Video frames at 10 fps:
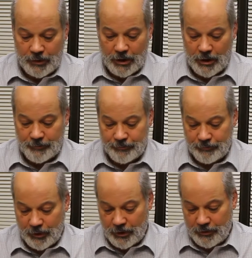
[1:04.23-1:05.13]

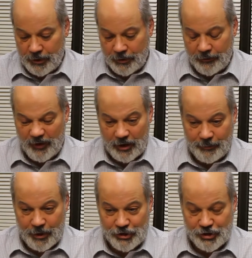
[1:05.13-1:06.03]
The other thing I
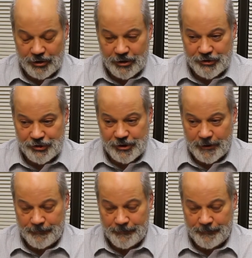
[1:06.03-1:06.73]
mentioned is